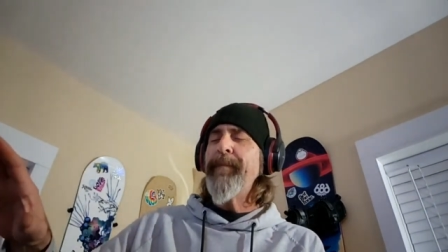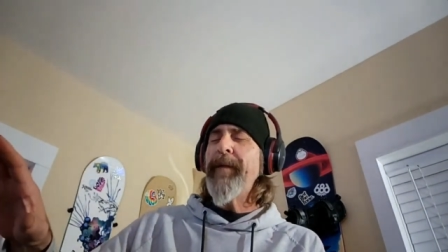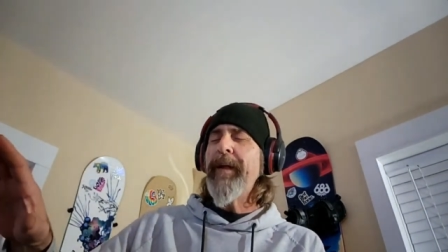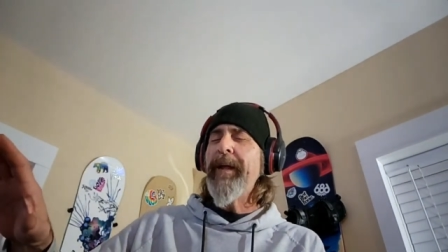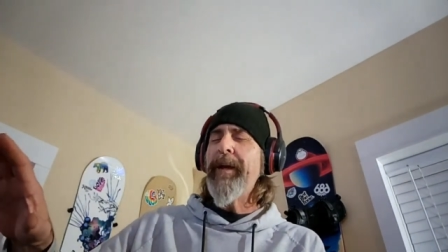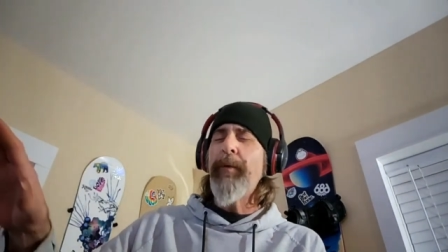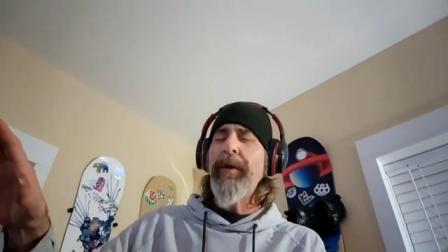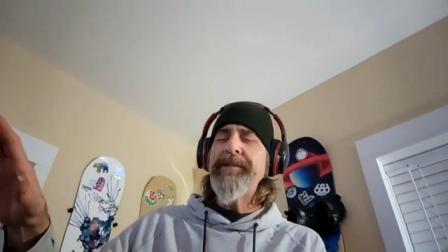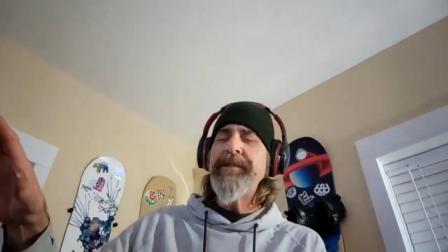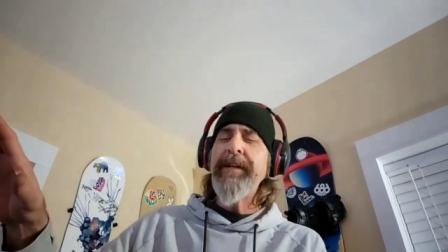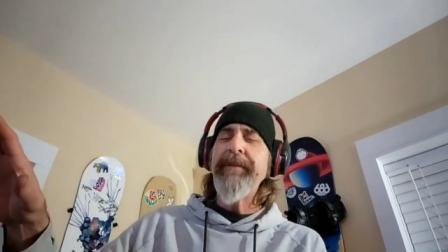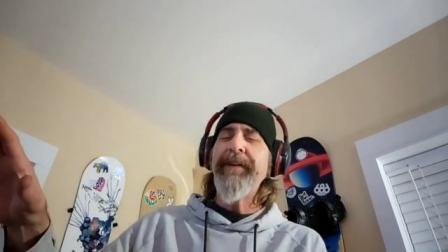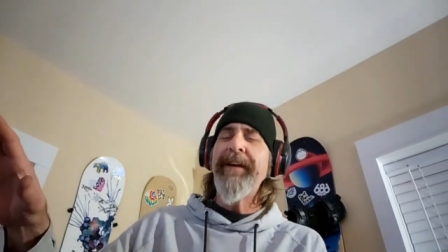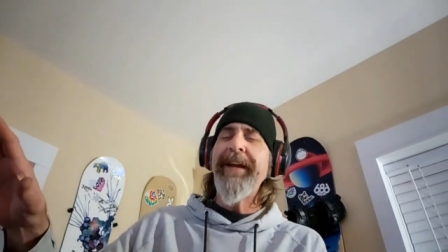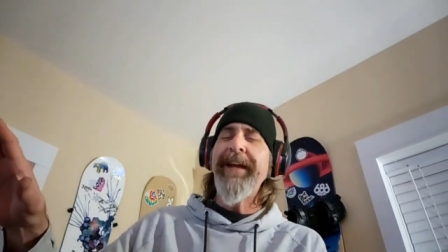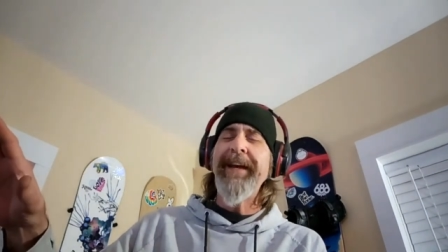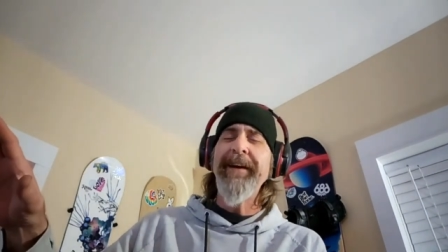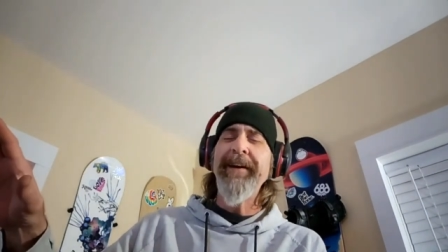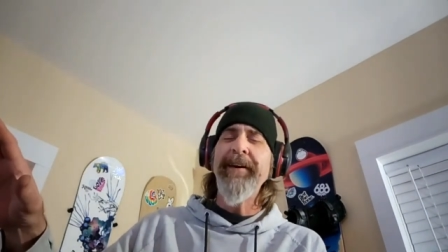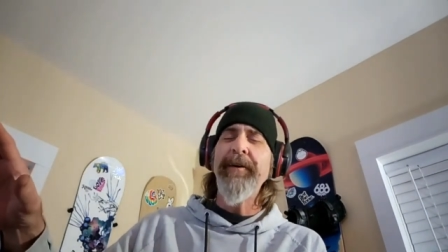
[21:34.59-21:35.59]
And it wasn't
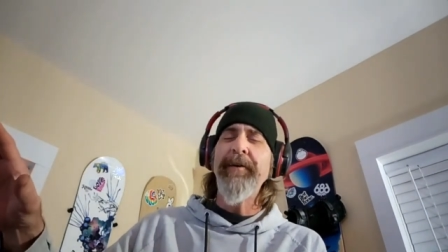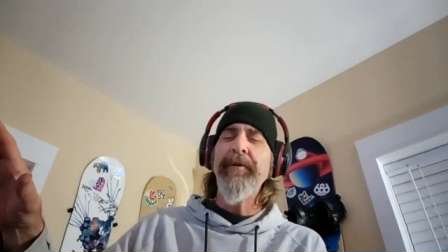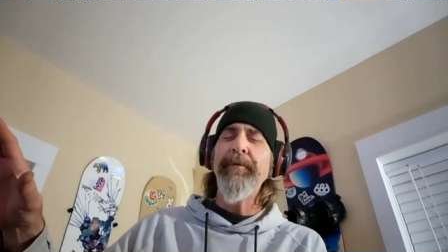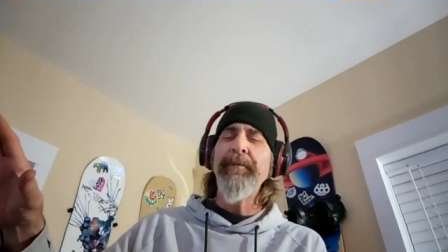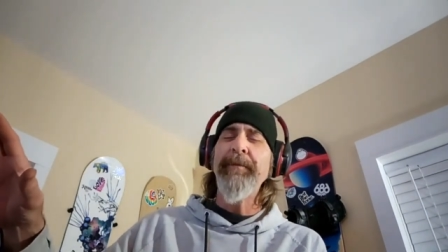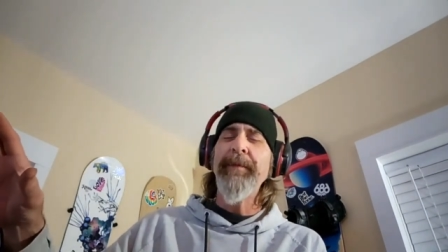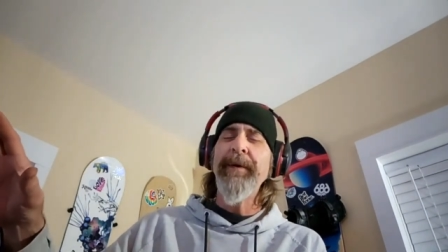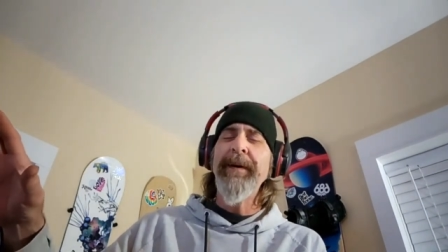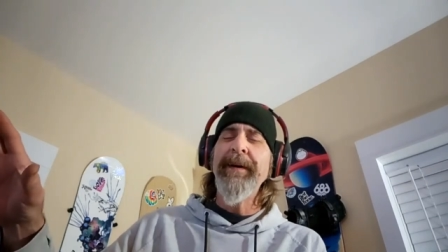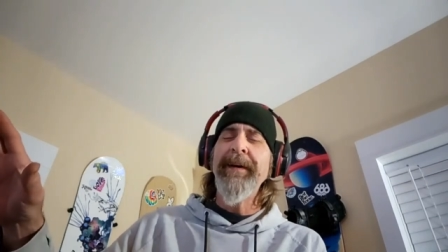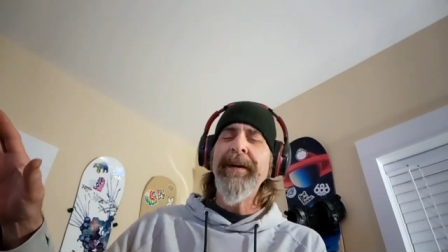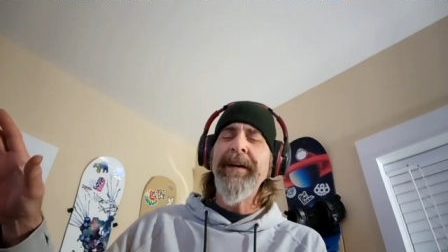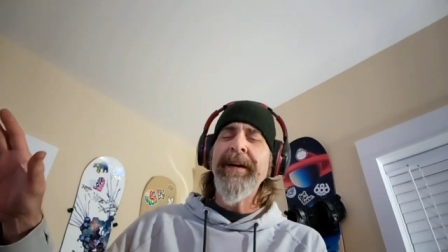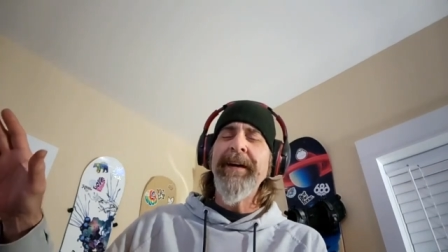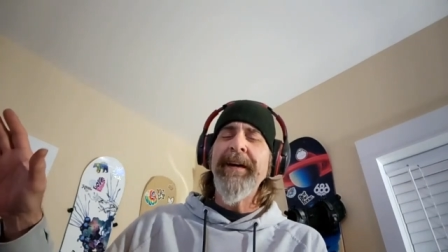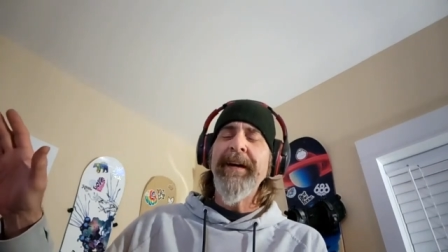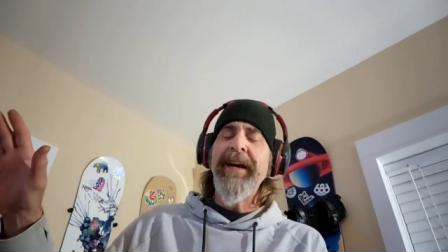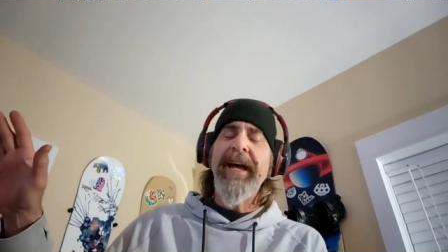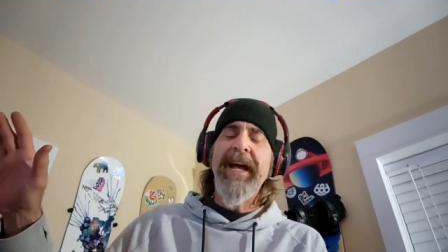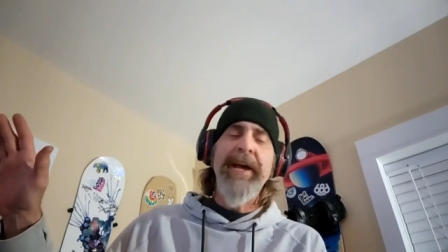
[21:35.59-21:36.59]
even him.
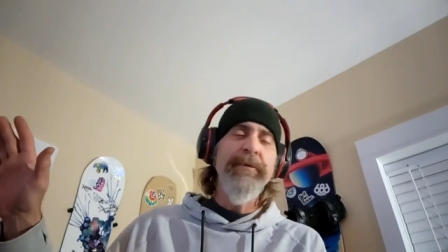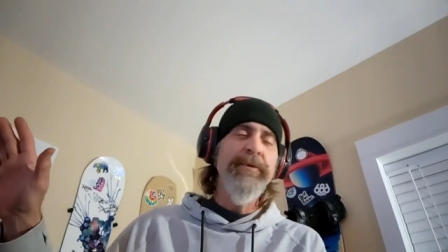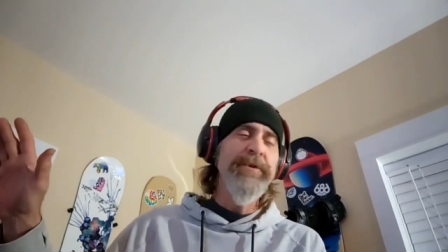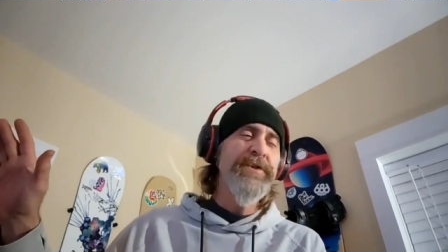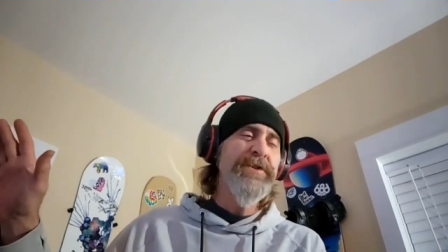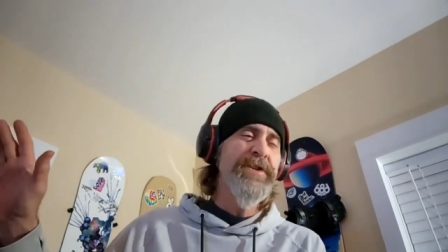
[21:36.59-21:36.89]
He